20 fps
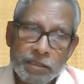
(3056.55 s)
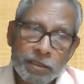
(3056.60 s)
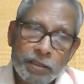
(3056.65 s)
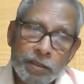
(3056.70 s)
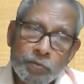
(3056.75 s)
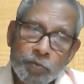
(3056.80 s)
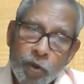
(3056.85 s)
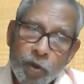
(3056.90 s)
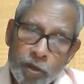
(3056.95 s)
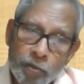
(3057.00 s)
the
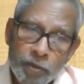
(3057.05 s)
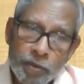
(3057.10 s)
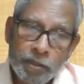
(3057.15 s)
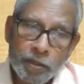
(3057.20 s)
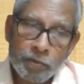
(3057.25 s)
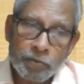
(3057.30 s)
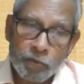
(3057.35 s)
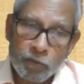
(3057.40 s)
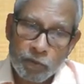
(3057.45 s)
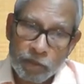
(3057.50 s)

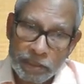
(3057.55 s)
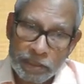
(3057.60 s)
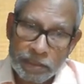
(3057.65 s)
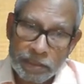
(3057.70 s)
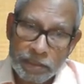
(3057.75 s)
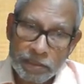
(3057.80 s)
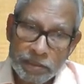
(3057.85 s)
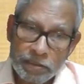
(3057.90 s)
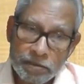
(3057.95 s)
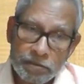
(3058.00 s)
involvement of the
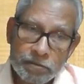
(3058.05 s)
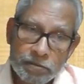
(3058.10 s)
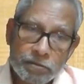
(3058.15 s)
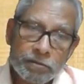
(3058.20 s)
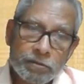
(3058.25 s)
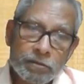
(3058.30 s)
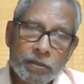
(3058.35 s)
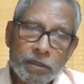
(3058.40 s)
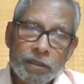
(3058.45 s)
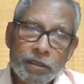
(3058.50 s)
workers
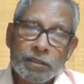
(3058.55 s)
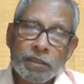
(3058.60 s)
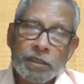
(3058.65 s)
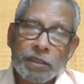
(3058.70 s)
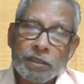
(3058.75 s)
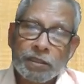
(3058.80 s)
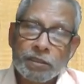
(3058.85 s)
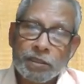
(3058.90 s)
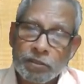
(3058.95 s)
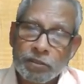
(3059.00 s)
in
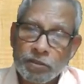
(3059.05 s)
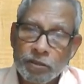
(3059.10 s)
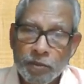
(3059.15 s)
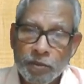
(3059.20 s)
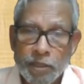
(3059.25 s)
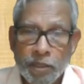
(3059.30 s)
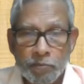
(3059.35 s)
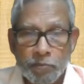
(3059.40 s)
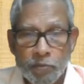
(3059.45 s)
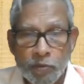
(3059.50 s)
the decision
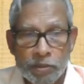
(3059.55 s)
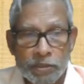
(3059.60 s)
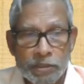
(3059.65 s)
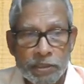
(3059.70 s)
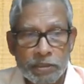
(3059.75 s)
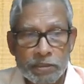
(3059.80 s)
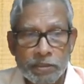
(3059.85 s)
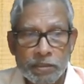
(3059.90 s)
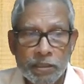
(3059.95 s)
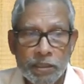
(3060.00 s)
making
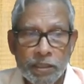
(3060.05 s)
process